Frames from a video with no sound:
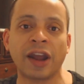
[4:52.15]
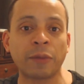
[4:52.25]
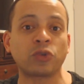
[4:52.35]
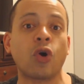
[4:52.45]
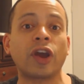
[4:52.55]
And
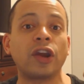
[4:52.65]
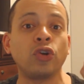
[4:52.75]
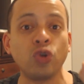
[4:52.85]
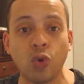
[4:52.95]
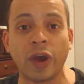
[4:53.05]
I'm
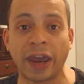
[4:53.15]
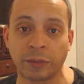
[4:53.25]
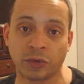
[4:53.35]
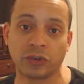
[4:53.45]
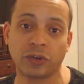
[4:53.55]
talking new
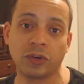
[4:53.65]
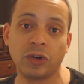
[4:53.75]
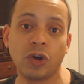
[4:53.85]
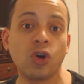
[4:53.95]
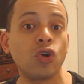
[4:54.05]
gamers.
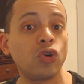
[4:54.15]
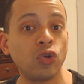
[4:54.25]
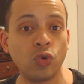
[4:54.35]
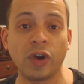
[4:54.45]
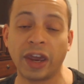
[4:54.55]

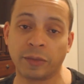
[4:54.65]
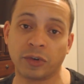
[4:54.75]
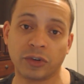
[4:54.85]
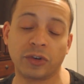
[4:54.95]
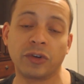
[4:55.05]
New
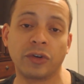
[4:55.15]
gamers.